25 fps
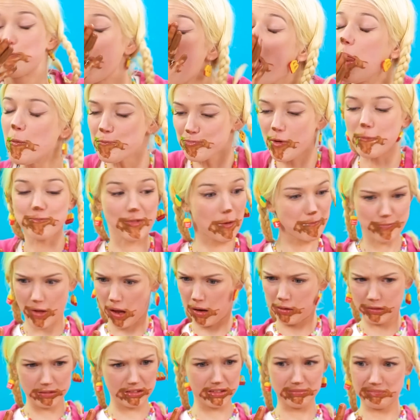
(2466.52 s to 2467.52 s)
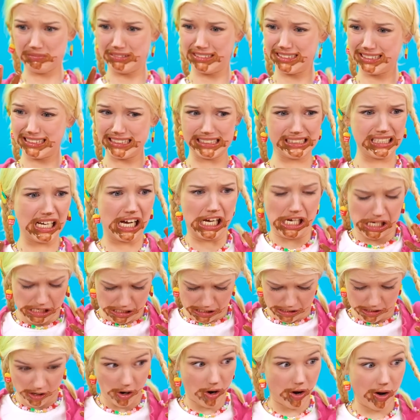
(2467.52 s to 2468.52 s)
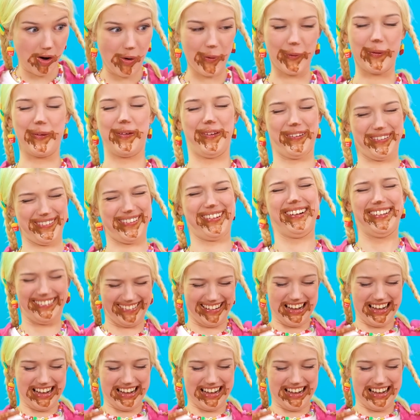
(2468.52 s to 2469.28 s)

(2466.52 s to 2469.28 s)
Oh wait! She knows what to do!